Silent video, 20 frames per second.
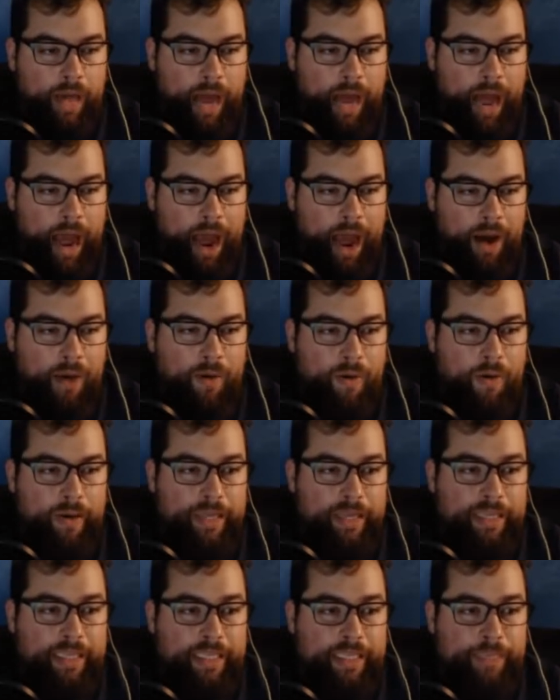Ow,
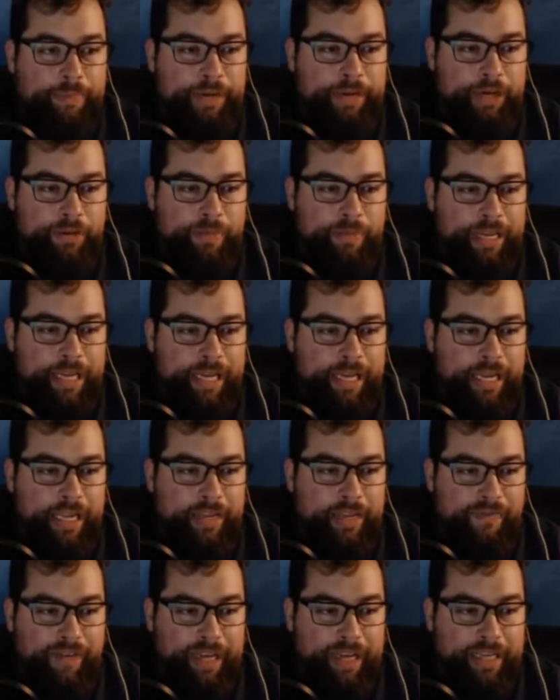he speared me in
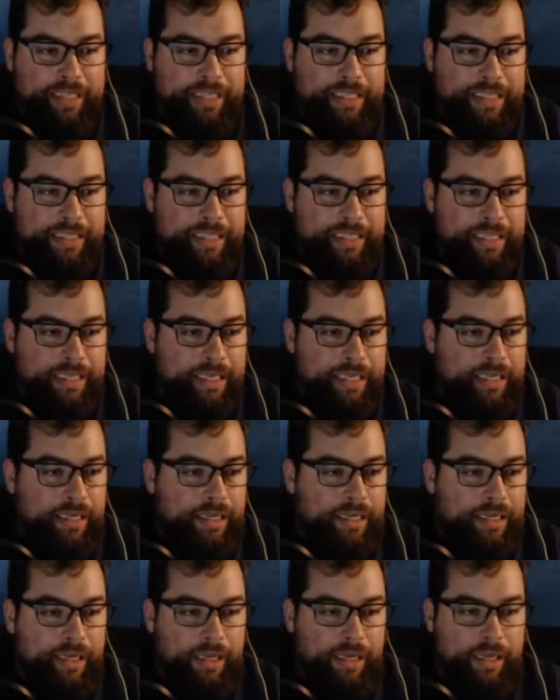the face.
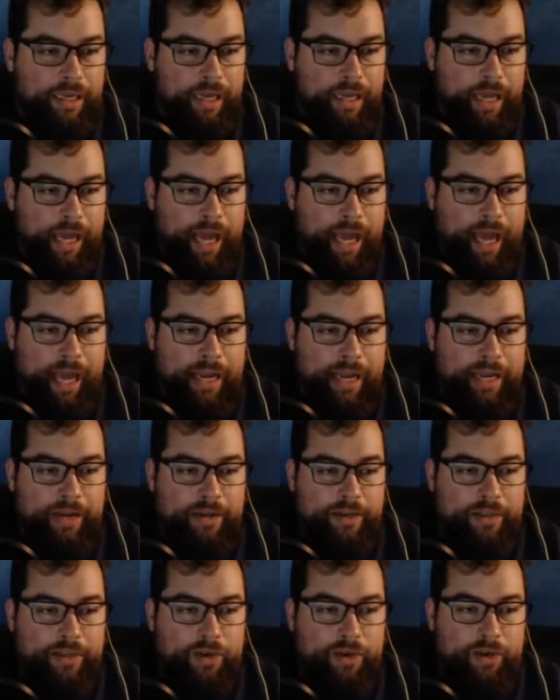And
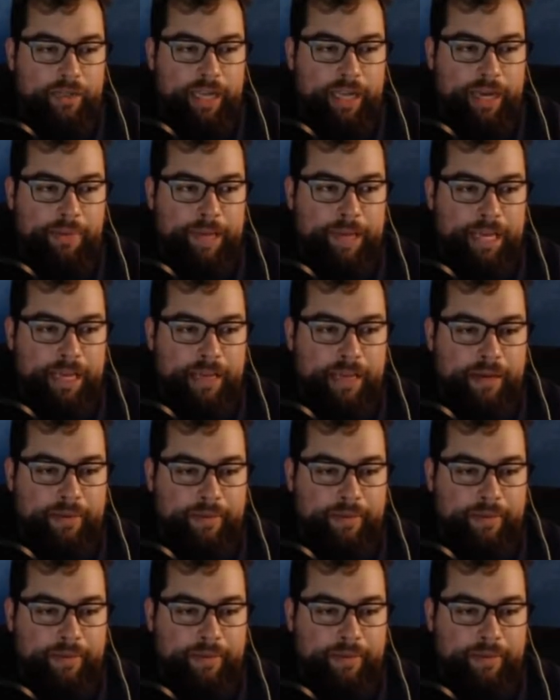here's an old enemy.